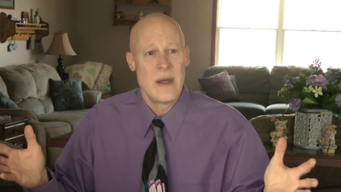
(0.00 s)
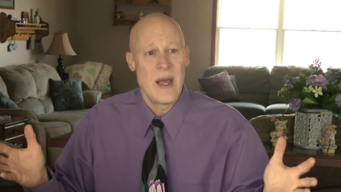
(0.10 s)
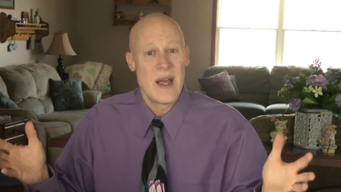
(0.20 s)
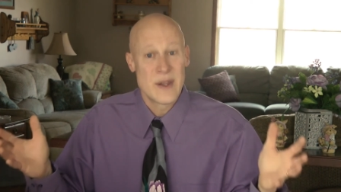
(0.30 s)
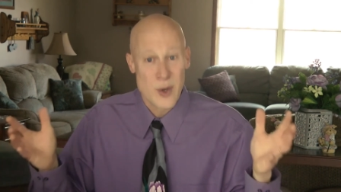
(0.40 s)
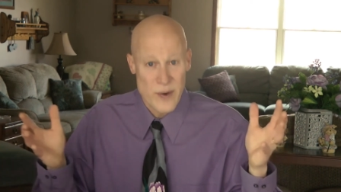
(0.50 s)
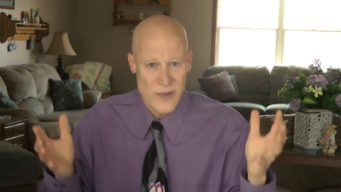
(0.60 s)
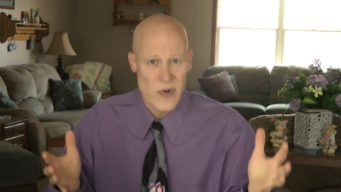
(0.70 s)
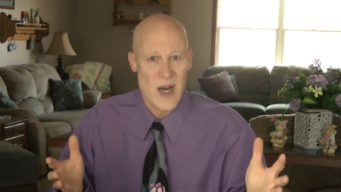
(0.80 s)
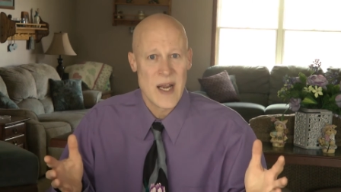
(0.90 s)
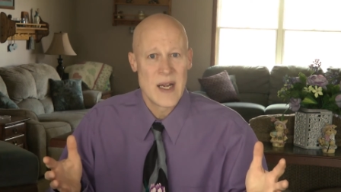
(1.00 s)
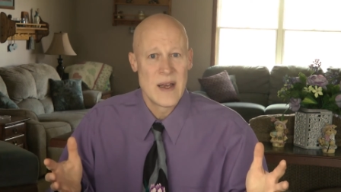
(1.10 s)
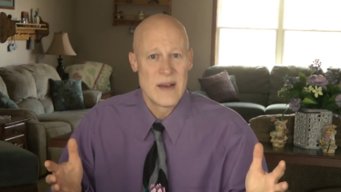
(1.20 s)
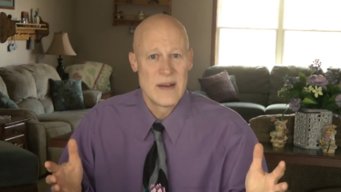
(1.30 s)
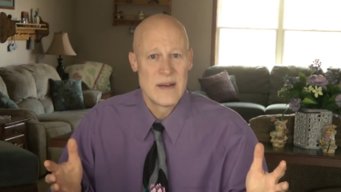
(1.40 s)
And they're afraid.
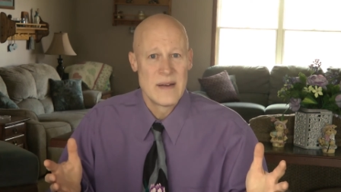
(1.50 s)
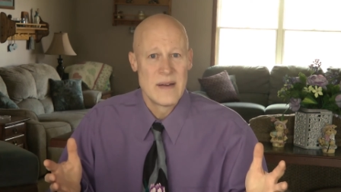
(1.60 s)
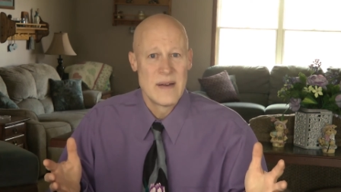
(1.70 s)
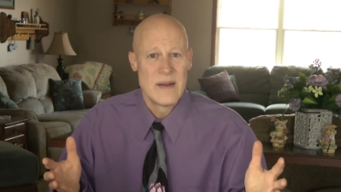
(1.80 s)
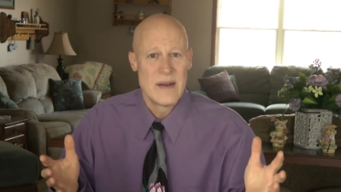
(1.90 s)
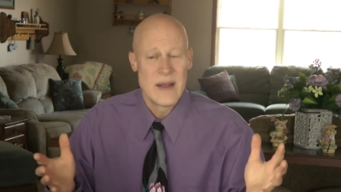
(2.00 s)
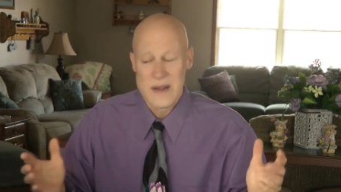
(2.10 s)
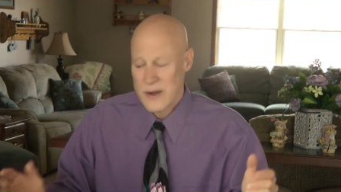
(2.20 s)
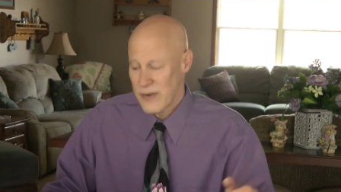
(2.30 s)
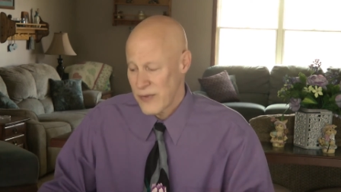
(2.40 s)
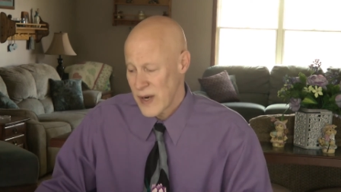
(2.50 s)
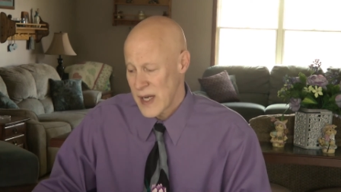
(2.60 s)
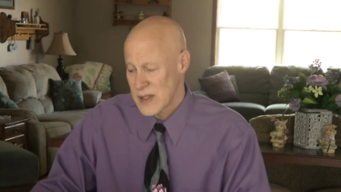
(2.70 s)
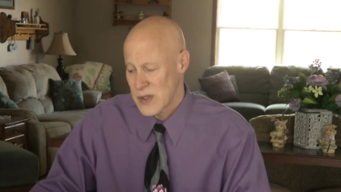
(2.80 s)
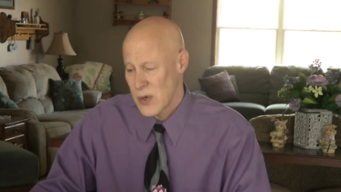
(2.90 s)
And they're
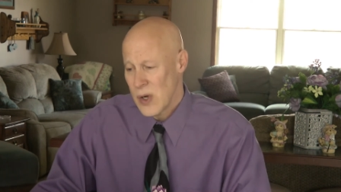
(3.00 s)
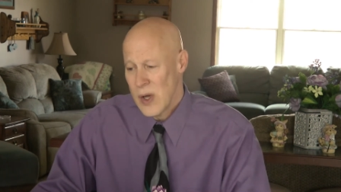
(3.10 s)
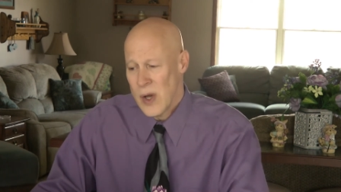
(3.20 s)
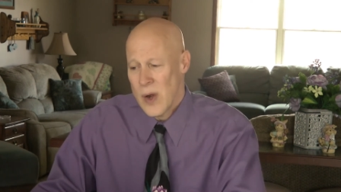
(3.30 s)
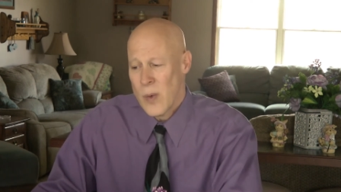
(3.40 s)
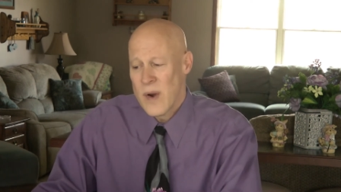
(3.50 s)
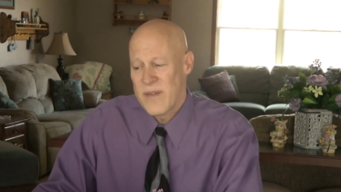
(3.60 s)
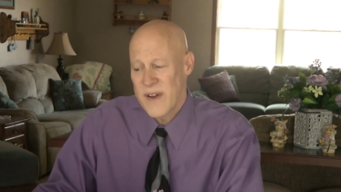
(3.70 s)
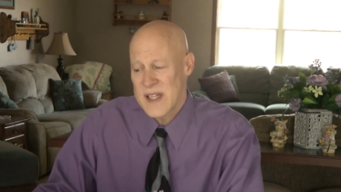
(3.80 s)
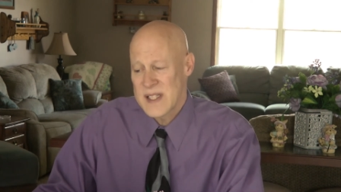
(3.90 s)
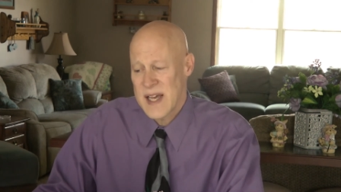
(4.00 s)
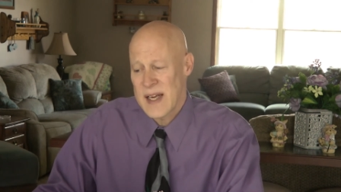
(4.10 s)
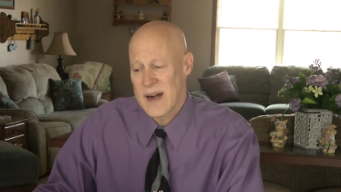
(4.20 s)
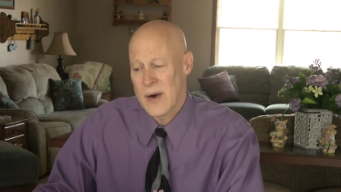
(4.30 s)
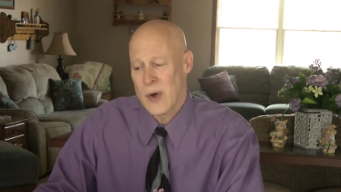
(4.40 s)
afraid. So we face that
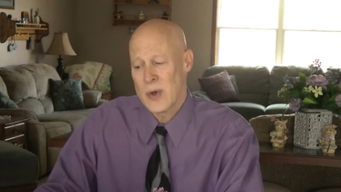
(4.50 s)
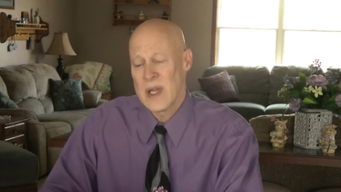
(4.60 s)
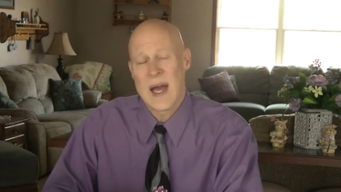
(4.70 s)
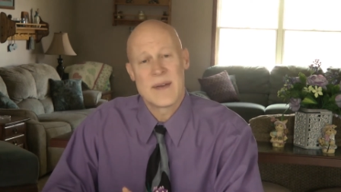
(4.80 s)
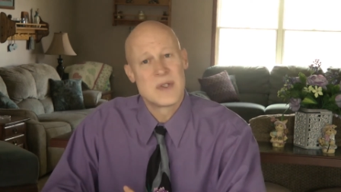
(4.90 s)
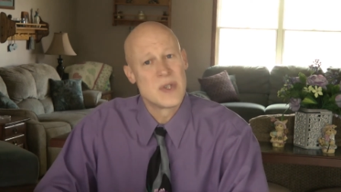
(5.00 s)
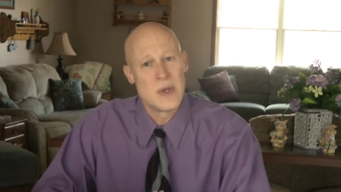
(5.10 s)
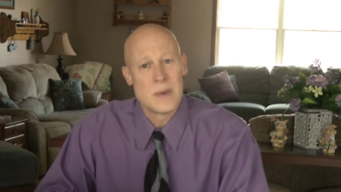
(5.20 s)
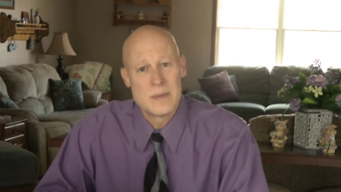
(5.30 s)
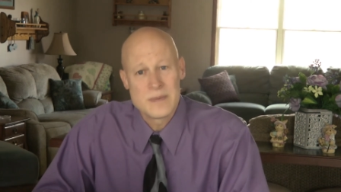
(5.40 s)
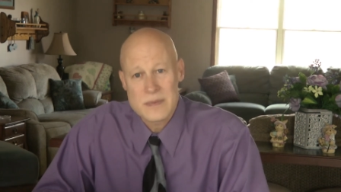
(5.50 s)
in our own lives too.